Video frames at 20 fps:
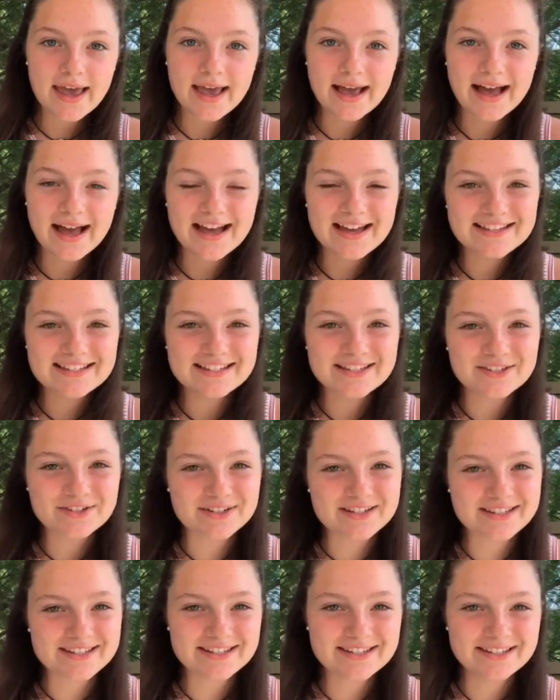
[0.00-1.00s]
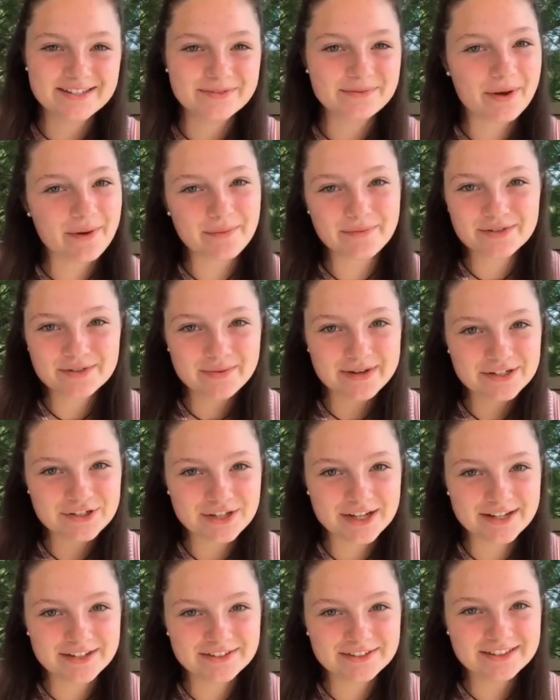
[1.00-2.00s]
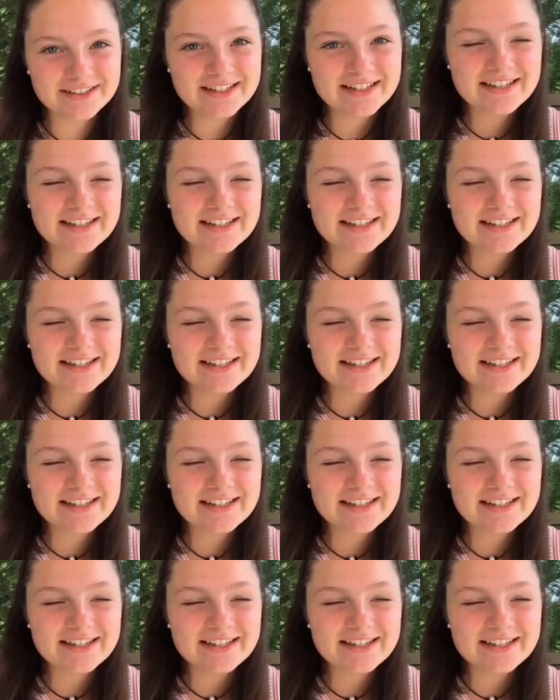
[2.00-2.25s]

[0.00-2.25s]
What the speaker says: guys, it's Kristen. Welcome to my channel.